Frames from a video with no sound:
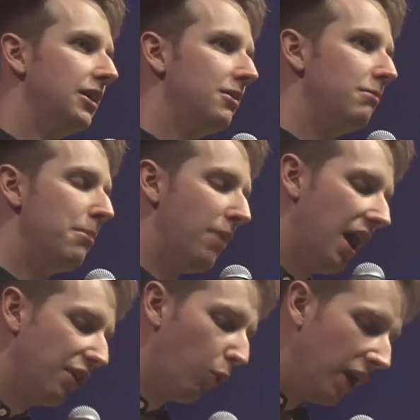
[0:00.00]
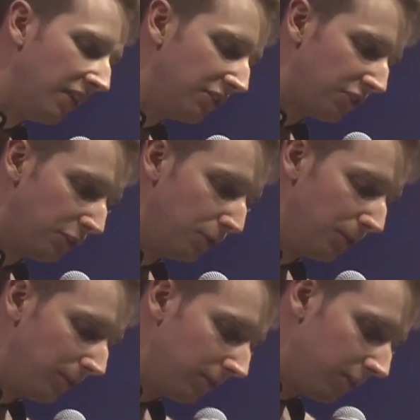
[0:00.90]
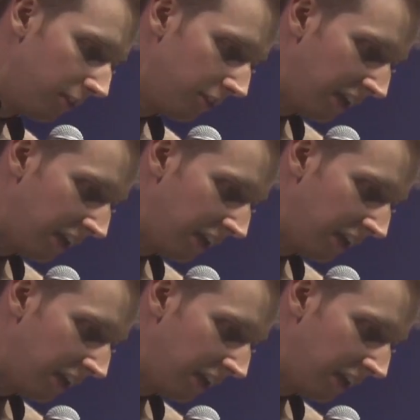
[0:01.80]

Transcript: my mind went to the